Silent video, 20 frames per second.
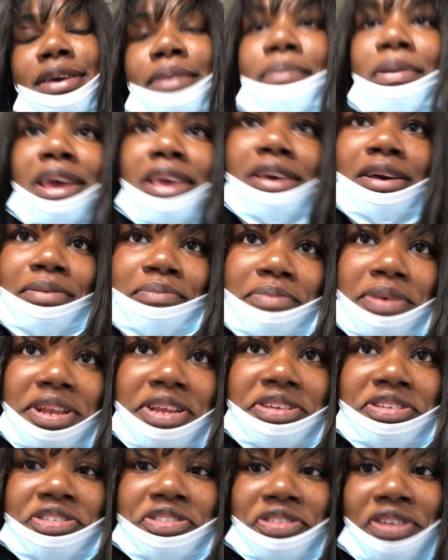my
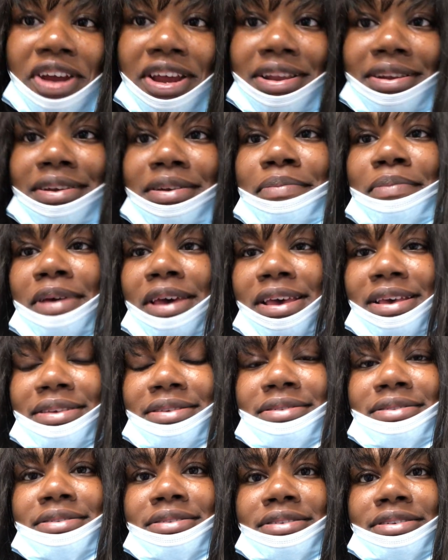company is trying their
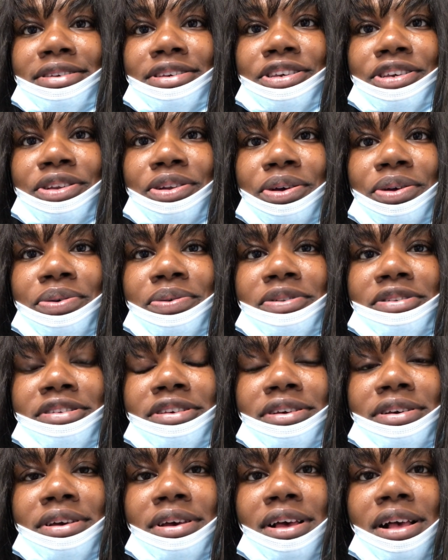best, you know,
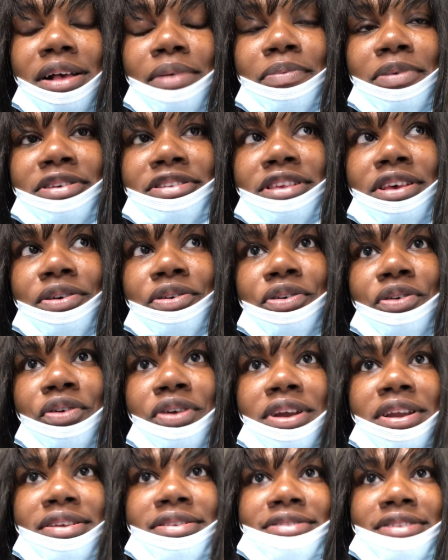to help us out
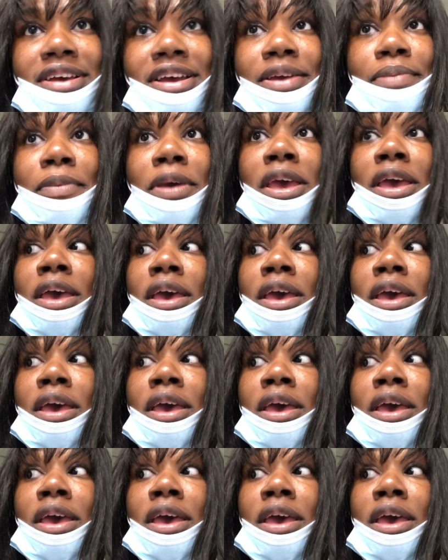during this time.